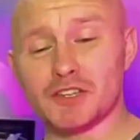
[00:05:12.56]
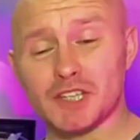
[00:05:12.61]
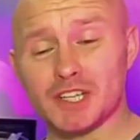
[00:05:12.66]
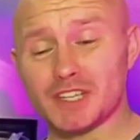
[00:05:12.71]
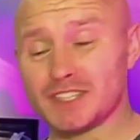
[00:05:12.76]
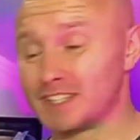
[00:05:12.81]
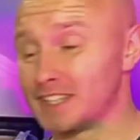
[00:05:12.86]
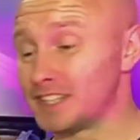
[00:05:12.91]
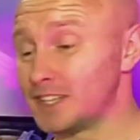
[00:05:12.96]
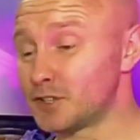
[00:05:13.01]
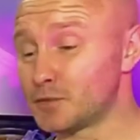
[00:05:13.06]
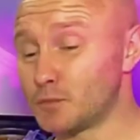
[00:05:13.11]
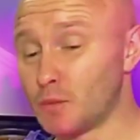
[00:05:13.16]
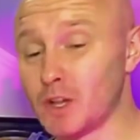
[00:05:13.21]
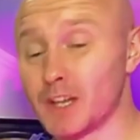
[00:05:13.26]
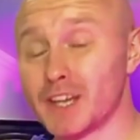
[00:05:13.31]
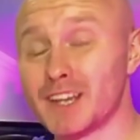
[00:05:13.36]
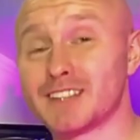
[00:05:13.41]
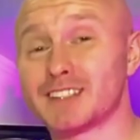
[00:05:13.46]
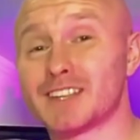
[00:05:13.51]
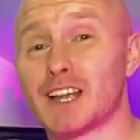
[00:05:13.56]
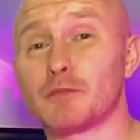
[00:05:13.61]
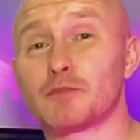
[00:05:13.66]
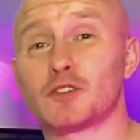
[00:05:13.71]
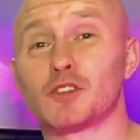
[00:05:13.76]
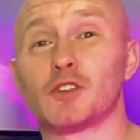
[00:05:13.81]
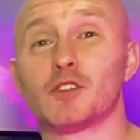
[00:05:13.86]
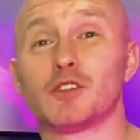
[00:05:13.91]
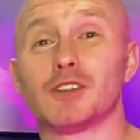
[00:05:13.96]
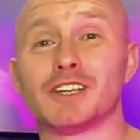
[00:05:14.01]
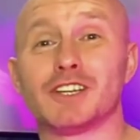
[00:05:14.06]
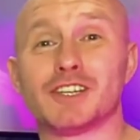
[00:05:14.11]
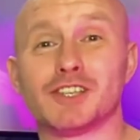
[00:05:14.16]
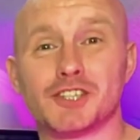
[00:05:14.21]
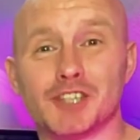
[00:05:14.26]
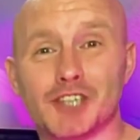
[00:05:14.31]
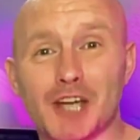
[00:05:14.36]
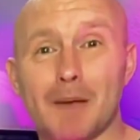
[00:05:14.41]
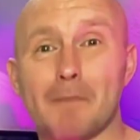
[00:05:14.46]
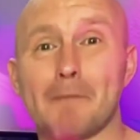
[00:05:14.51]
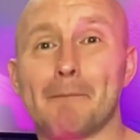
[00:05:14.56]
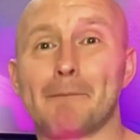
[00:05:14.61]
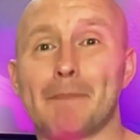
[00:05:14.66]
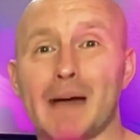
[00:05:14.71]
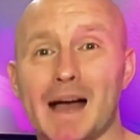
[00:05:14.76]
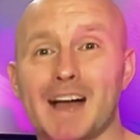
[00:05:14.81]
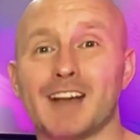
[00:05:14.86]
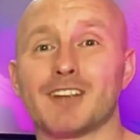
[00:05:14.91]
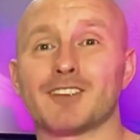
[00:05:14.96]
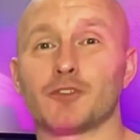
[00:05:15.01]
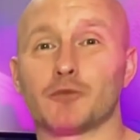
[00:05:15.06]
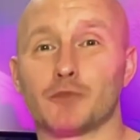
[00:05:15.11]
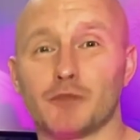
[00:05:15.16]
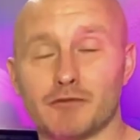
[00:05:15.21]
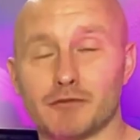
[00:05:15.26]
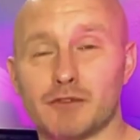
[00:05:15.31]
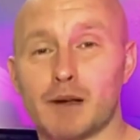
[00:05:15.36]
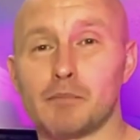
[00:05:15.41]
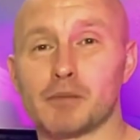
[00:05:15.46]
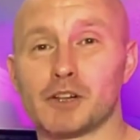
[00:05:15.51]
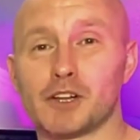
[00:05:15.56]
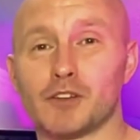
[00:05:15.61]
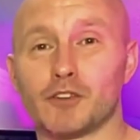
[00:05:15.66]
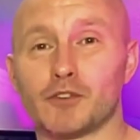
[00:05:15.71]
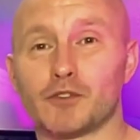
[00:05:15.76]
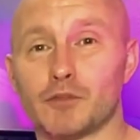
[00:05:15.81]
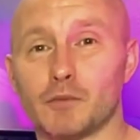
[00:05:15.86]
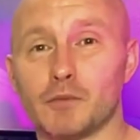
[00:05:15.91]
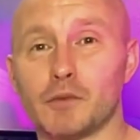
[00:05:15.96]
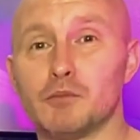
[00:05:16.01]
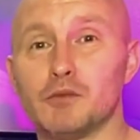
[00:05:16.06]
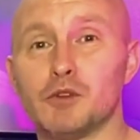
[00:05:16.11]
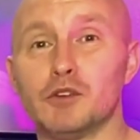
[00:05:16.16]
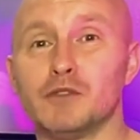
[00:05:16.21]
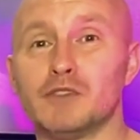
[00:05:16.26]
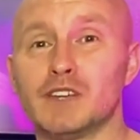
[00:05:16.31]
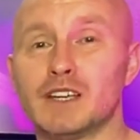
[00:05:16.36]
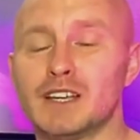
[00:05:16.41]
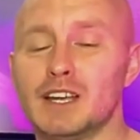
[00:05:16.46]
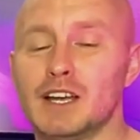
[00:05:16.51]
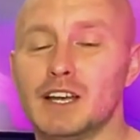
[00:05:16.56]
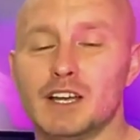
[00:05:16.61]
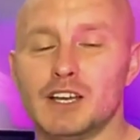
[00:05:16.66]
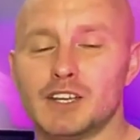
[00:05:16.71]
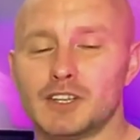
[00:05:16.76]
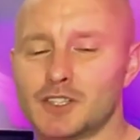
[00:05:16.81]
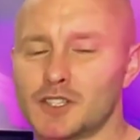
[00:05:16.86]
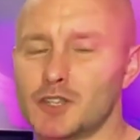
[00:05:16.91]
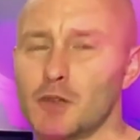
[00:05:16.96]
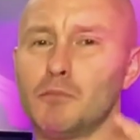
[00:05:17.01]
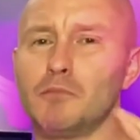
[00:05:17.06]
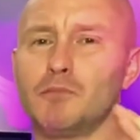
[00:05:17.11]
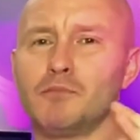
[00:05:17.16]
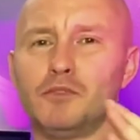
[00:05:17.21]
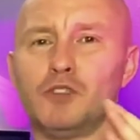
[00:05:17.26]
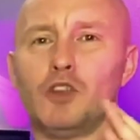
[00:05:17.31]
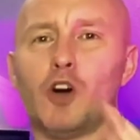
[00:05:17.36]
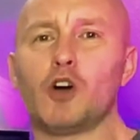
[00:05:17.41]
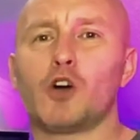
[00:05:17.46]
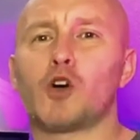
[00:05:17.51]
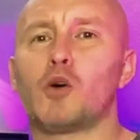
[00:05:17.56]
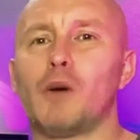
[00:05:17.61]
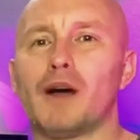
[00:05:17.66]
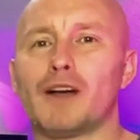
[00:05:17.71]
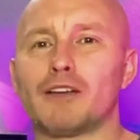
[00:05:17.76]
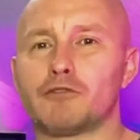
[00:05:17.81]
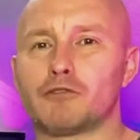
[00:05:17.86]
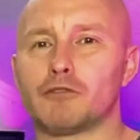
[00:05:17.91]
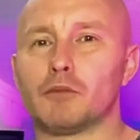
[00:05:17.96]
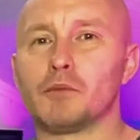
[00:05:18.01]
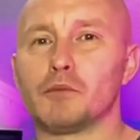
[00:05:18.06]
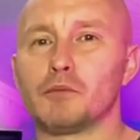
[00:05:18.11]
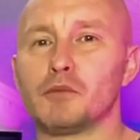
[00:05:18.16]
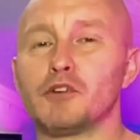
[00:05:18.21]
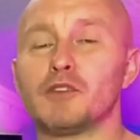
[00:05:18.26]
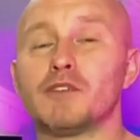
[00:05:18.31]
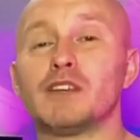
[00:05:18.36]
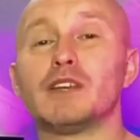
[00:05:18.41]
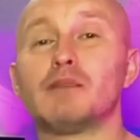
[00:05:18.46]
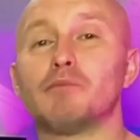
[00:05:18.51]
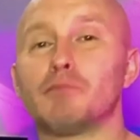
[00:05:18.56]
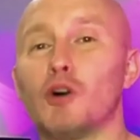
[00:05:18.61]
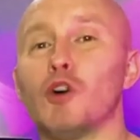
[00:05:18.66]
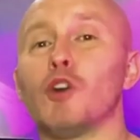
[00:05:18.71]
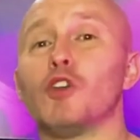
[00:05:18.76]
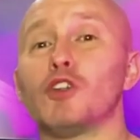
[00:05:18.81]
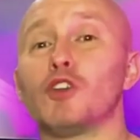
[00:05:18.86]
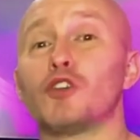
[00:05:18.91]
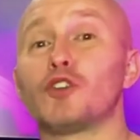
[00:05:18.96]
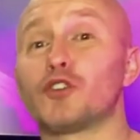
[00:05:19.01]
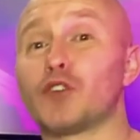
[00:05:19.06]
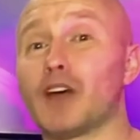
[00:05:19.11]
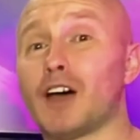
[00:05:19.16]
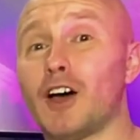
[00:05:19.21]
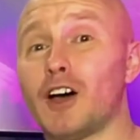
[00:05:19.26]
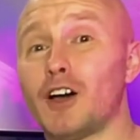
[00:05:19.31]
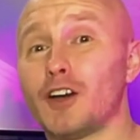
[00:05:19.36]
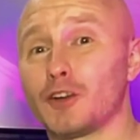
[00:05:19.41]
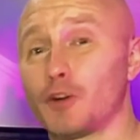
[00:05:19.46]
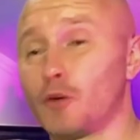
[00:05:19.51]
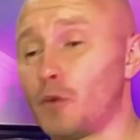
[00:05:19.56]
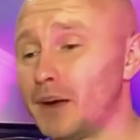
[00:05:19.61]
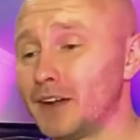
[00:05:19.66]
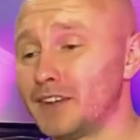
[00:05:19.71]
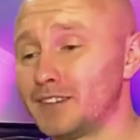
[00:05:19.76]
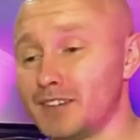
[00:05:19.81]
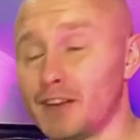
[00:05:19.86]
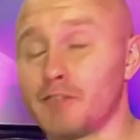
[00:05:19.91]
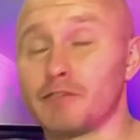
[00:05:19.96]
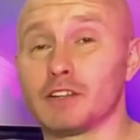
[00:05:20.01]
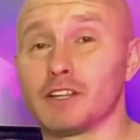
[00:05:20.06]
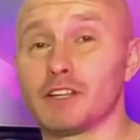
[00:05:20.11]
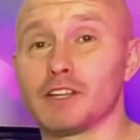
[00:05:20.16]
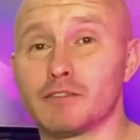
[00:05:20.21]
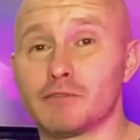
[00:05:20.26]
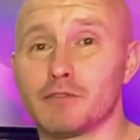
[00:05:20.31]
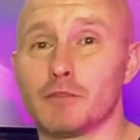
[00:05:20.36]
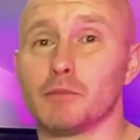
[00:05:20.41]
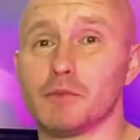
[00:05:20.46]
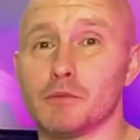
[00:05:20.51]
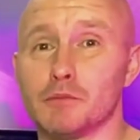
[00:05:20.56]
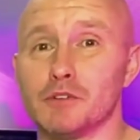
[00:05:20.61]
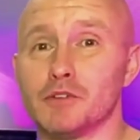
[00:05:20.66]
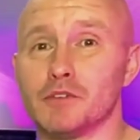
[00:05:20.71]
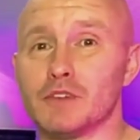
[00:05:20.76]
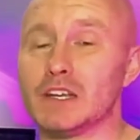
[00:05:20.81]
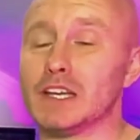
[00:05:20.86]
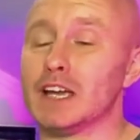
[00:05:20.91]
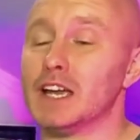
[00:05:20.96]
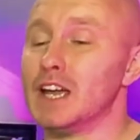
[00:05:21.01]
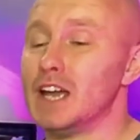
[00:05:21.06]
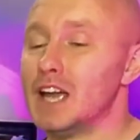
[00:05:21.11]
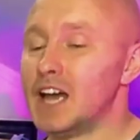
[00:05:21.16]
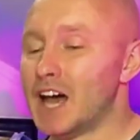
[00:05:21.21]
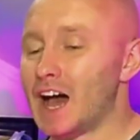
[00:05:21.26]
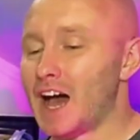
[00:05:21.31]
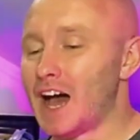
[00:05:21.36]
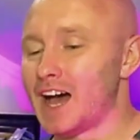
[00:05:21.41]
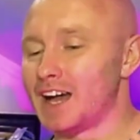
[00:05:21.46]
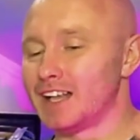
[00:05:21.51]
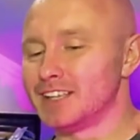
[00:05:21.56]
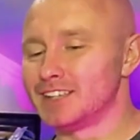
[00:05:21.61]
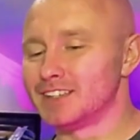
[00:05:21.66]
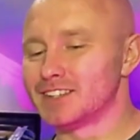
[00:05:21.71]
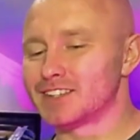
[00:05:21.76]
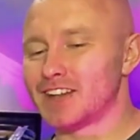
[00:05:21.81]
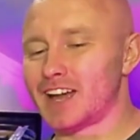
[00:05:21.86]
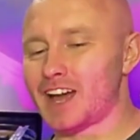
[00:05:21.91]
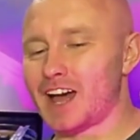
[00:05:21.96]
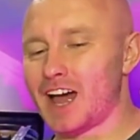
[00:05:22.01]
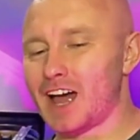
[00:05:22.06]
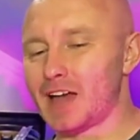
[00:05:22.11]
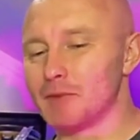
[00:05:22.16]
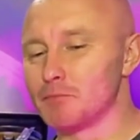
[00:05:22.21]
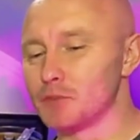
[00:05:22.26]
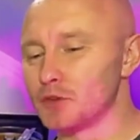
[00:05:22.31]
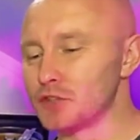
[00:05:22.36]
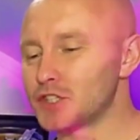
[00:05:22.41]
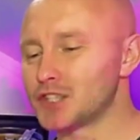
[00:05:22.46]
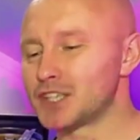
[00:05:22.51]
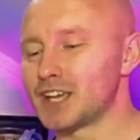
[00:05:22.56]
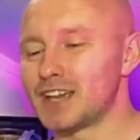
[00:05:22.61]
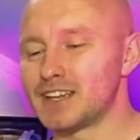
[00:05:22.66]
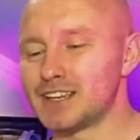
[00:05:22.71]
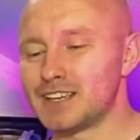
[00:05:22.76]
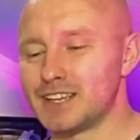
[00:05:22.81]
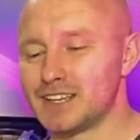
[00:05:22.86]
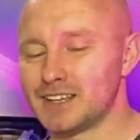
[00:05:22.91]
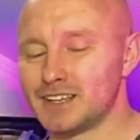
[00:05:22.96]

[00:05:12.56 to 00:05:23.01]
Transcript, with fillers: you can see, this wallet is absolutely jam-packed with replicas from the movie. Some not quite from the movie, but others are quite definitely from the movie. And I must say,